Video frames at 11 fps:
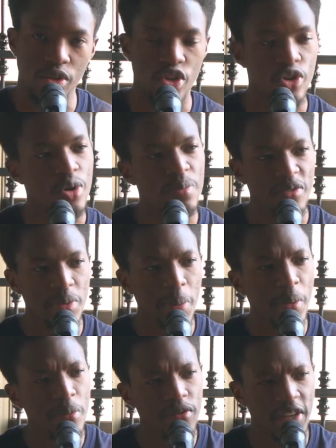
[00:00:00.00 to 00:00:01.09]
When you're a group of
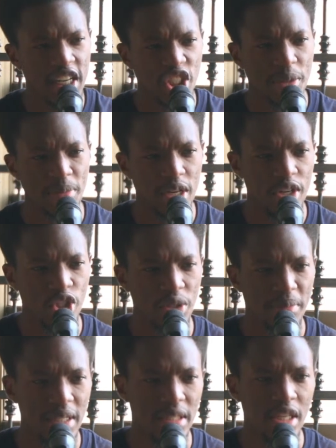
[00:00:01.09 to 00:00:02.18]
people moving in the same direction,
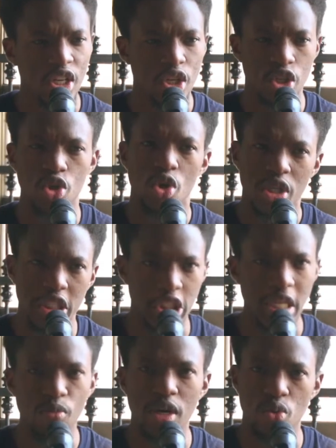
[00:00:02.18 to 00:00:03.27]
but you notice
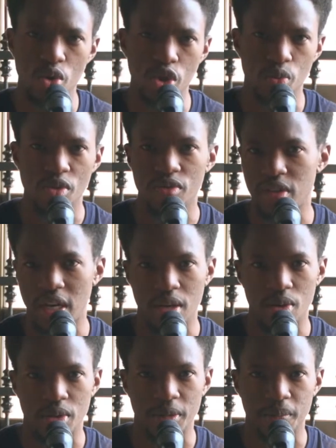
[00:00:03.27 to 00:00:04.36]
someone who is moving
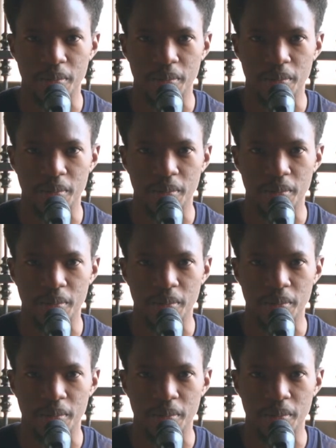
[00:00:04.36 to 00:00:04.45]
alone,